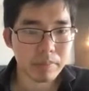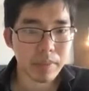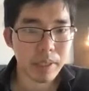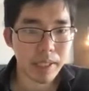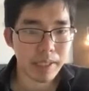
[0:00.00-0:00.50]

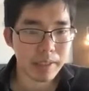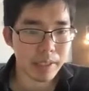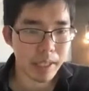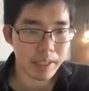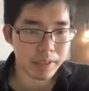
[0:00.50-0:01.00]

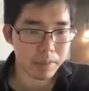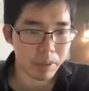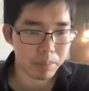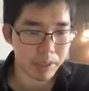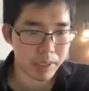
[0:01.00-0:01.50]
And another
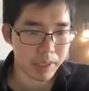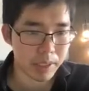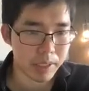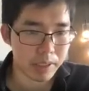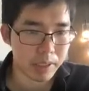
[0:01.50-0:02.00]

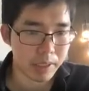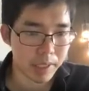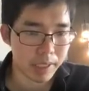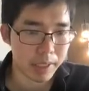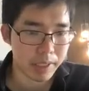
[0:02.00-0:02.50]
property is
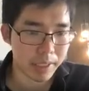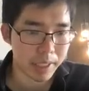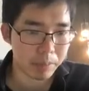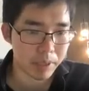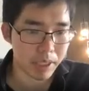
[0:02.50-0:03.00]
it is
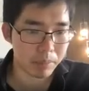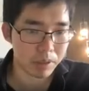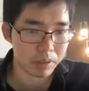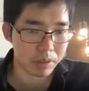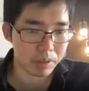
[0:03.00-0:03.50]
adaptive
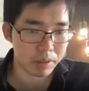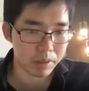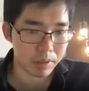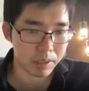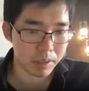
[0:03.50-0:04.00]

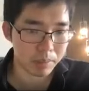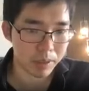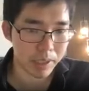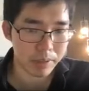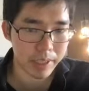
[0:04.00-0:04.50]
to
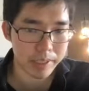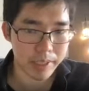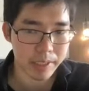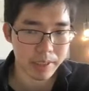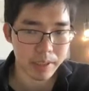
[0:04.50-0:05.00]
model
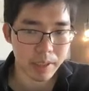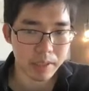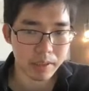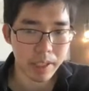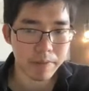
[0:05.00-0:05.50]
classes.
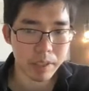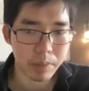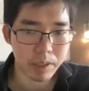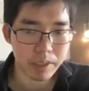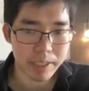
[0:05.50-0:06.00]
So if the
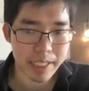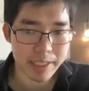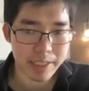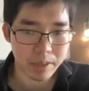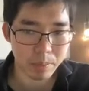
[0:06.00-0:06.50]
model
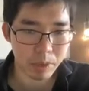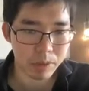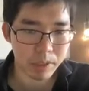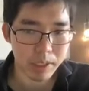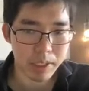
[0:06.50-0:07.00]
class is
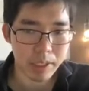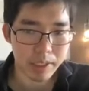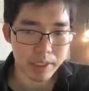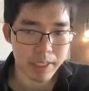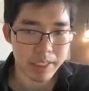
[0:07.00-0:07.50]
small,
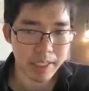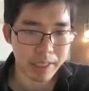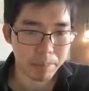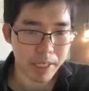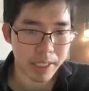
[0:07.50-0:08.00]
C
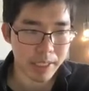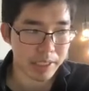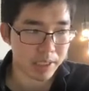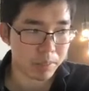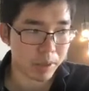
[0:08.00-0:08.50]
dagger pi
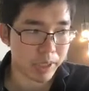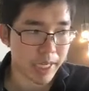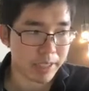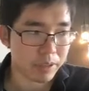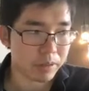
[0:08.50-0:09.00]
is small
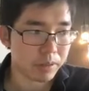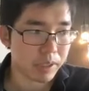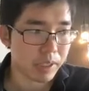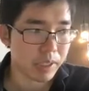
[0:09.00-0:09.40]
either.